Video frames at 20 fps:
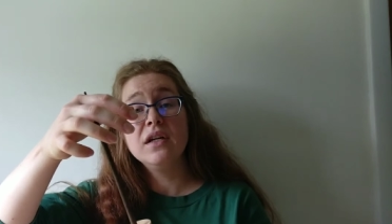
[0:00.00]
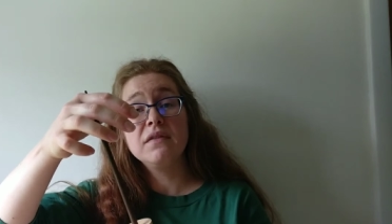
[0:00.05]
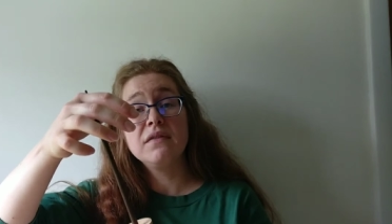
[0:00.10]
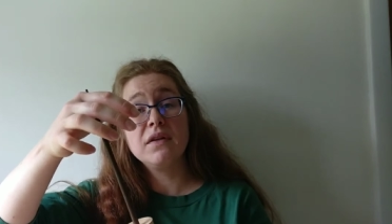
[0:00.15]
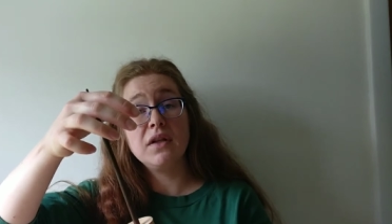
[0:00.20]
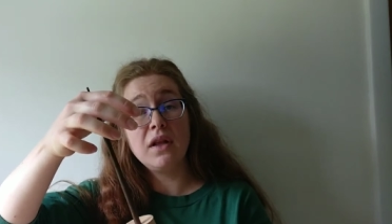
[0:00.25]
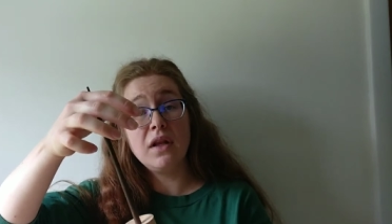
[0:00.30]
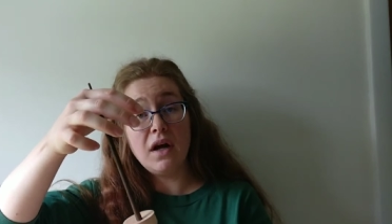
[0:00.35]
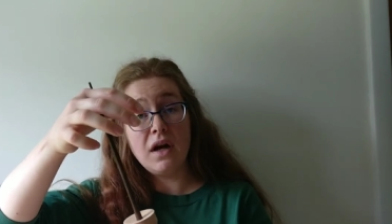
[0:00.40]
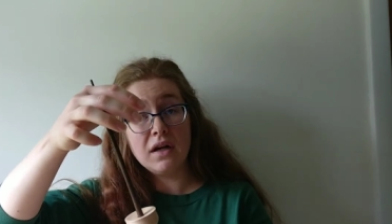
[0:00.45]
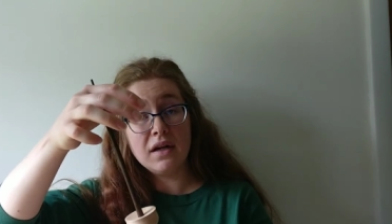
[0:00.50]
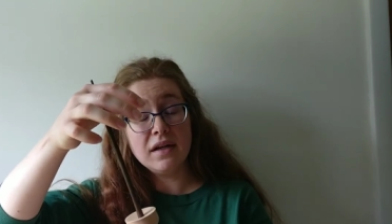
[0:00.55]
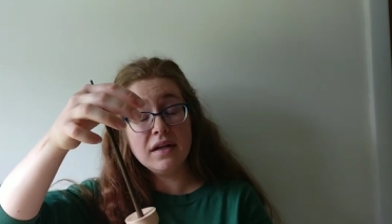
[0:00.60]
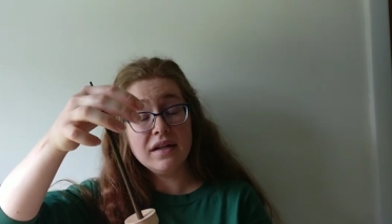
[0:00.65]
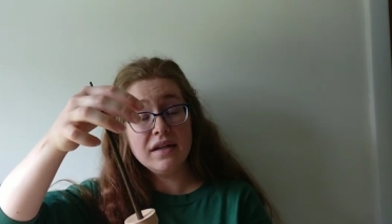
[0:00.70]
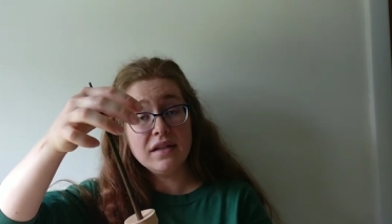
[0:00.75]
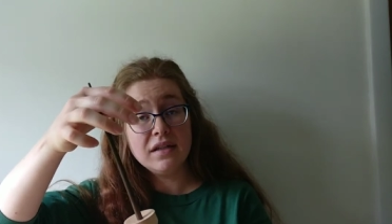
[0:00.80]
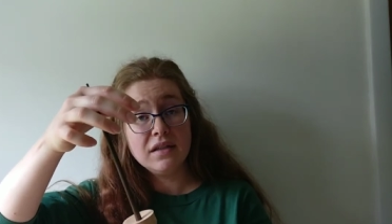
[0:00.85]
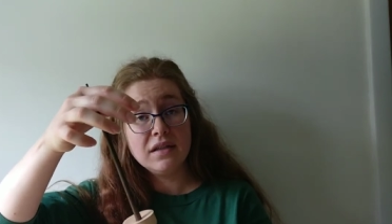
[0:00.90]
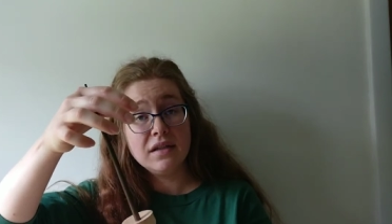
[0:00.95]
for
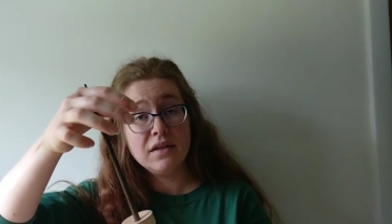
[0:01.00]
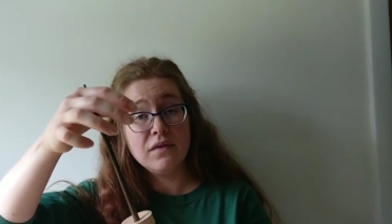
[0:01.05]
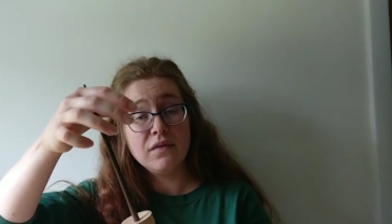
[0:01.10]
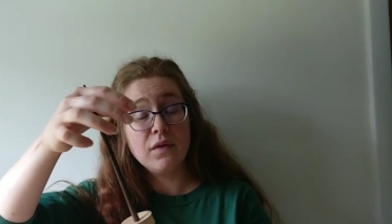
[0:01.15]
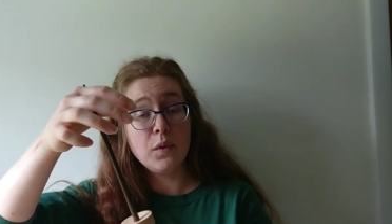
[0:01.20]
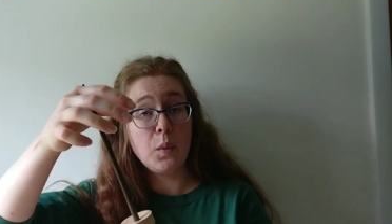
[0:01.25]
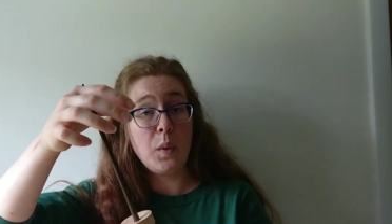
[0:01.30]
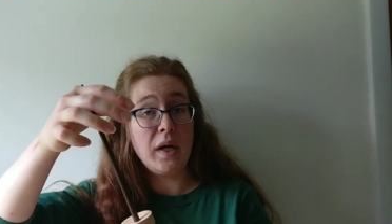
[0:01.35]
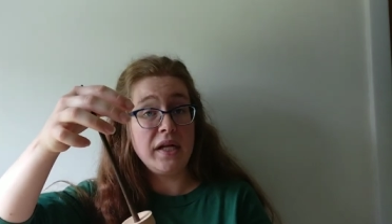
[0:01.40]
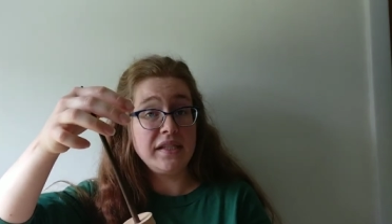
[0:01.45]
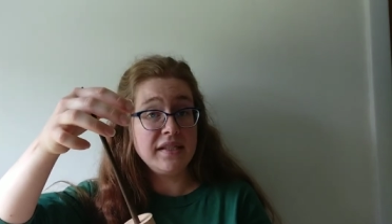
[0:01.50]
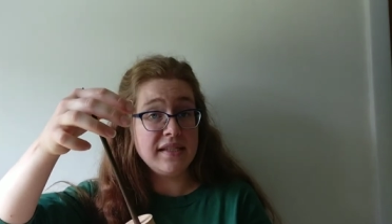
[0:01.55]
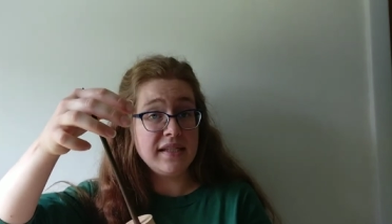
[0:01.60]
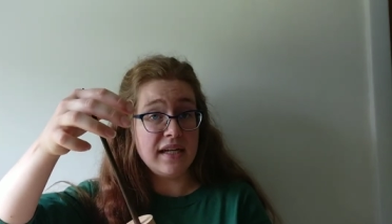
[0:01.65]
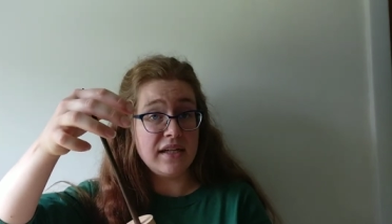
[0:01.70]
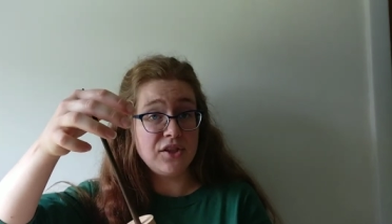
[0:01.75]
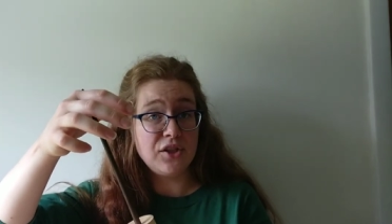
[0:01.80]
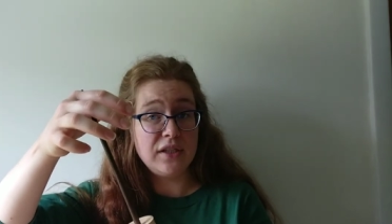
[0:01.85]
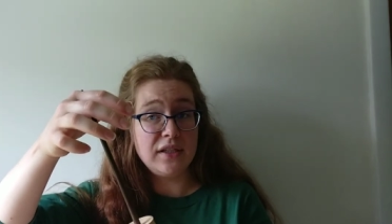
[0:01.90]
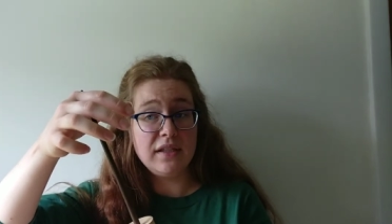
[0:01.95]
longer, for one
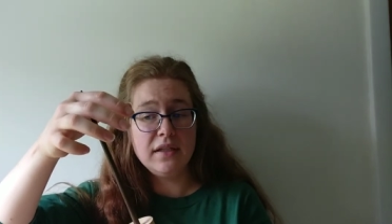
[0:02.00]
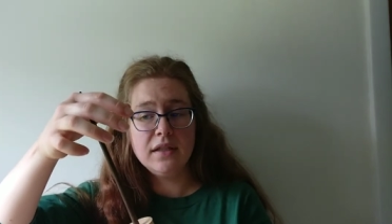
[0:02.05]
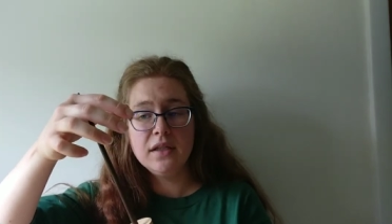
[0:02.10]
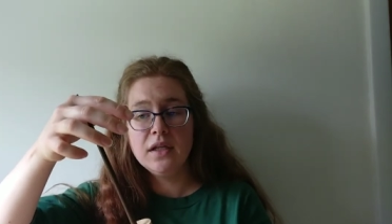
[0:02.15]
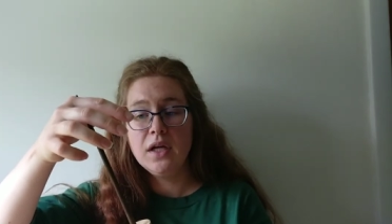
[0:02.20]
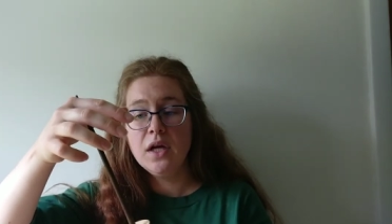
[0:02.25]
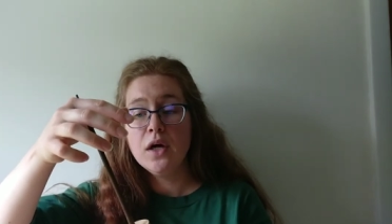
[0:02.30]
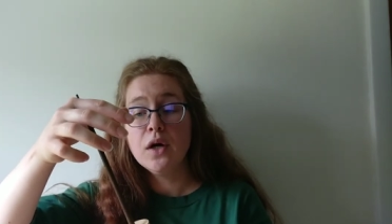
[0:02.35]
session,